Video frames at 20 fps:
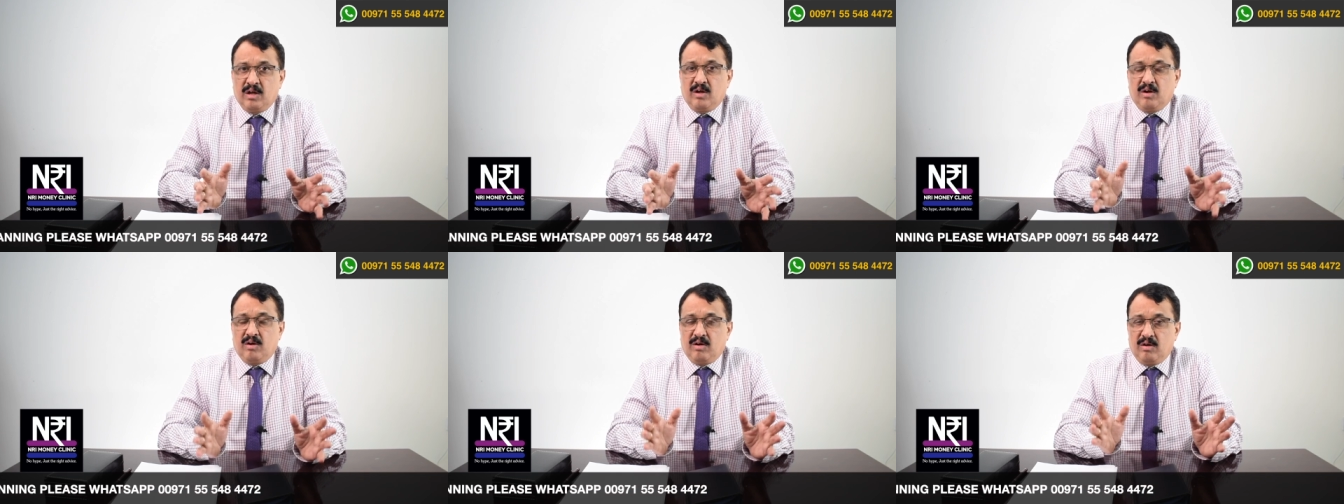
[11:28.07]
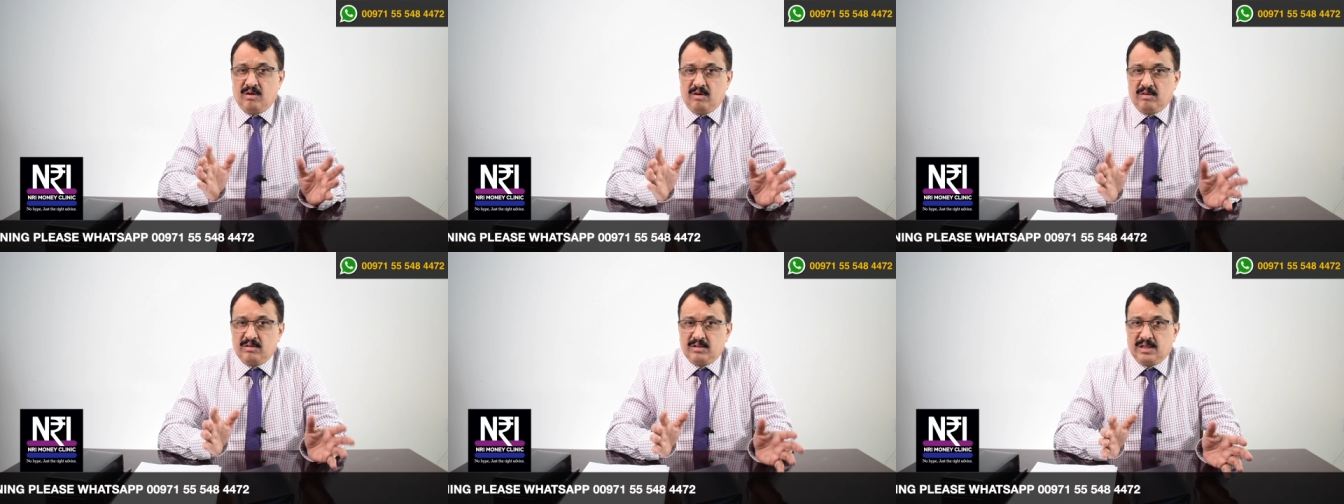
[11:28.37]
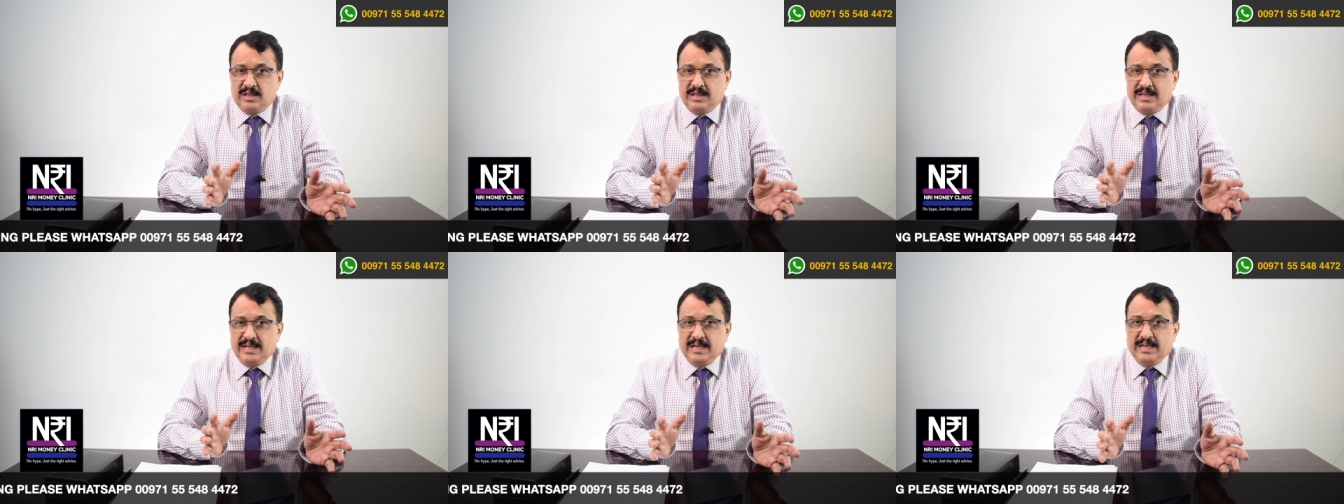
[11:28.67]
all the
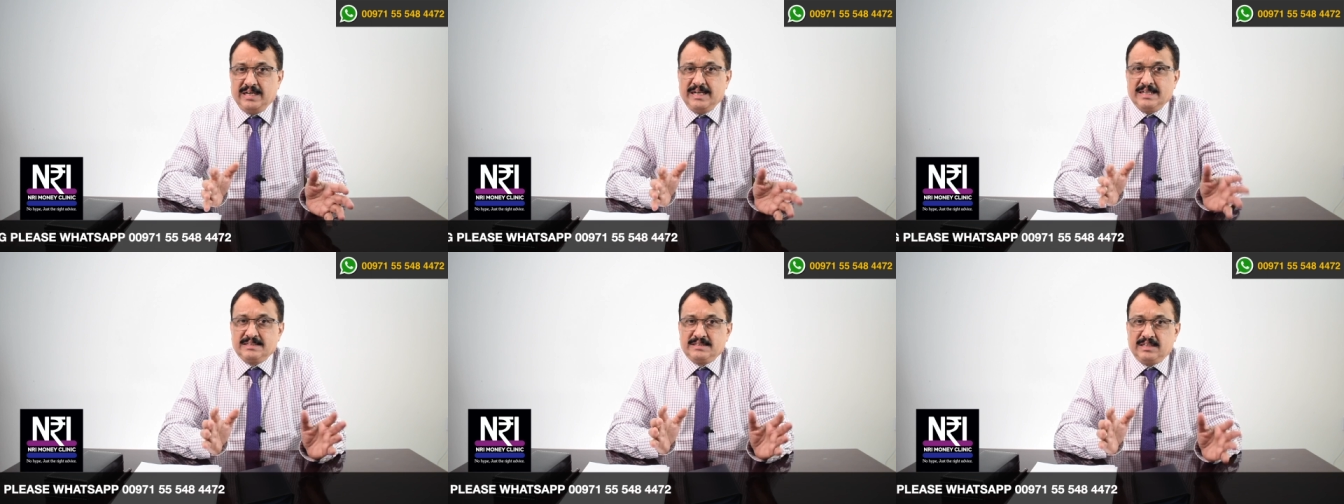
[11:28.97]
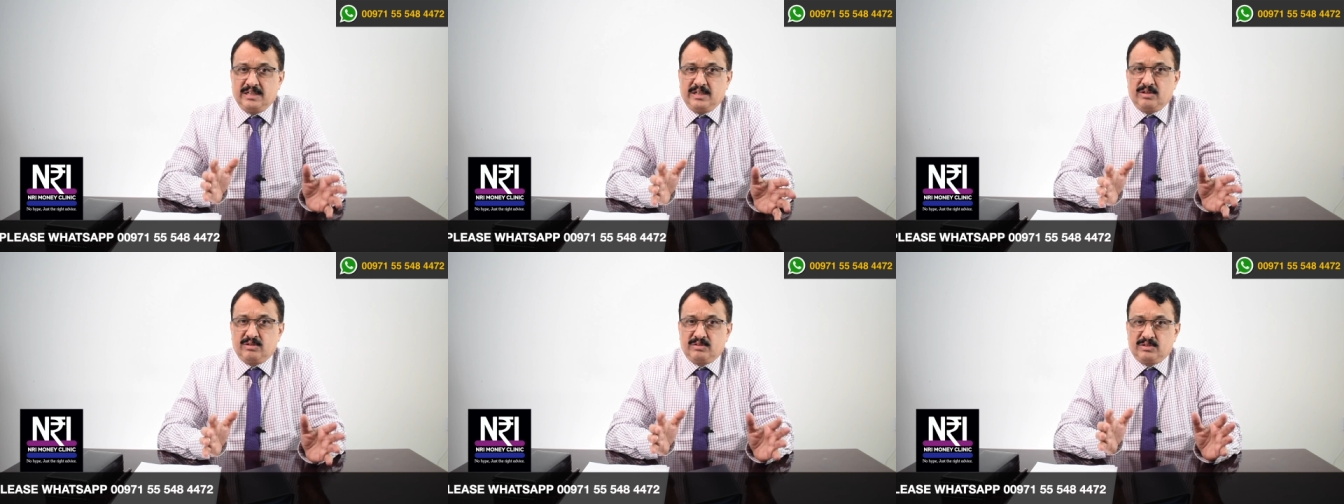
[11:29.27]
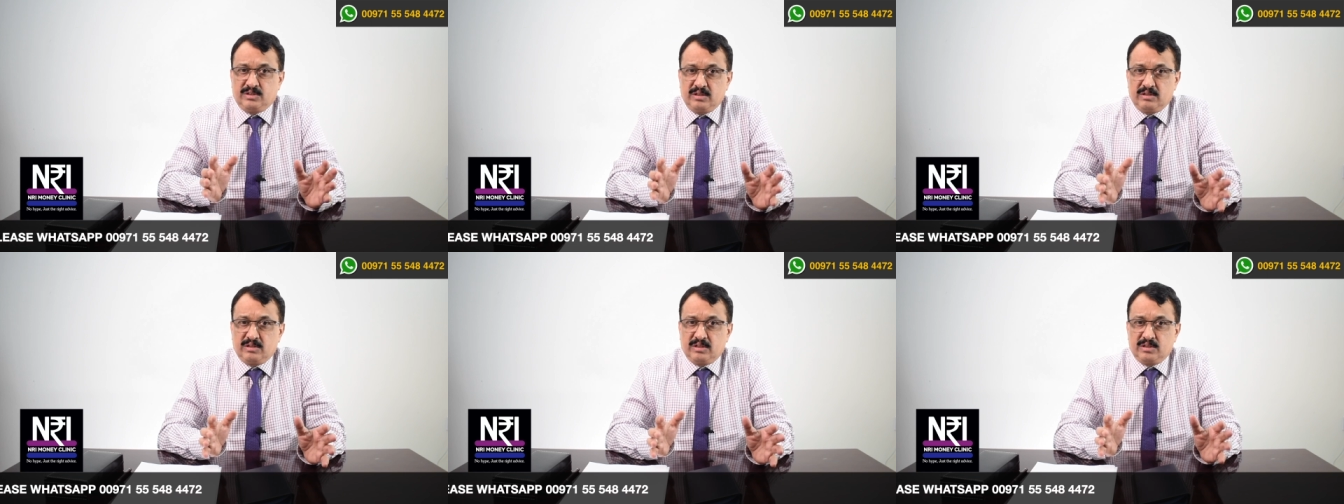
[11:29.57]
details that your
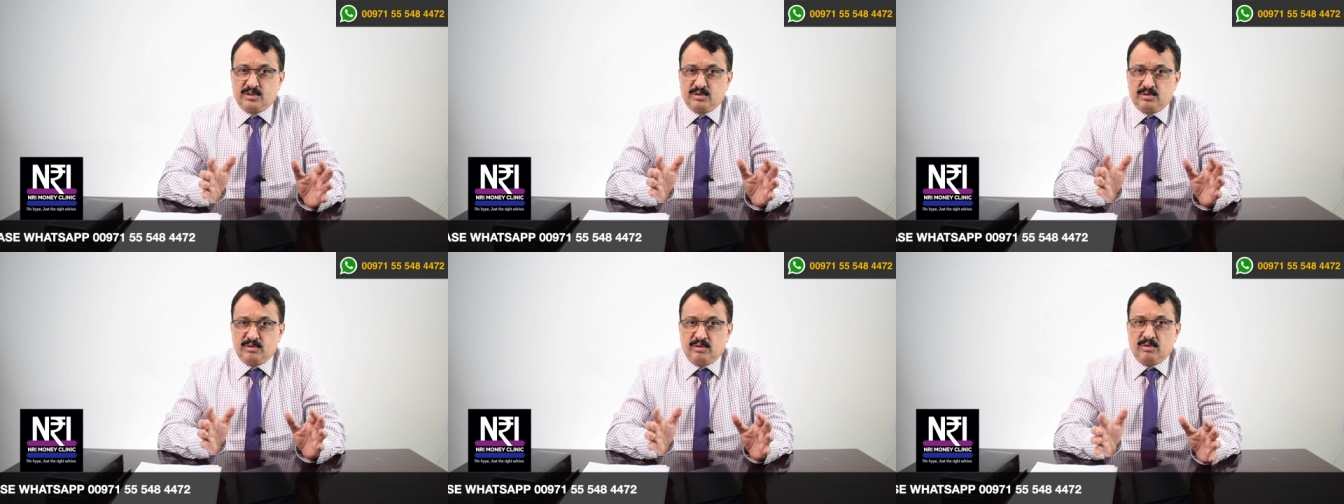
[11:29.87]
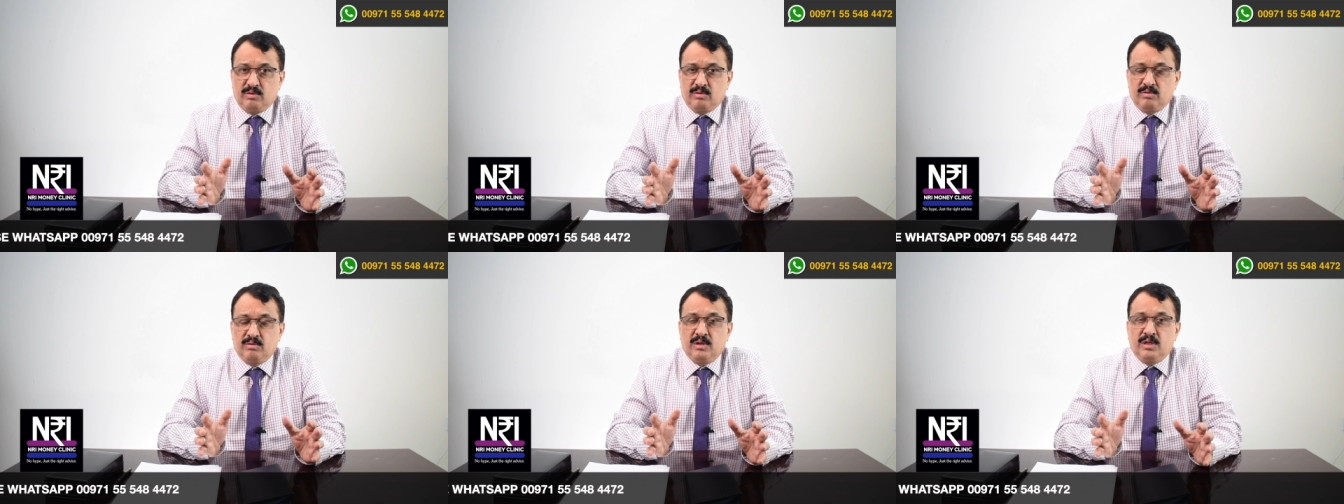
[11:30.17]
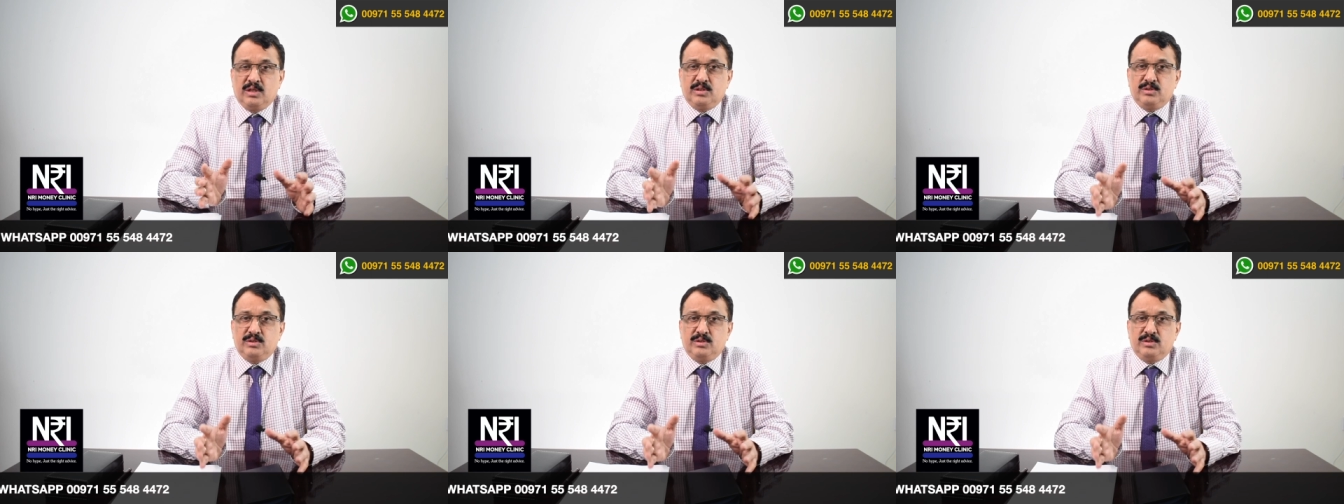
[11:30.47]
children should know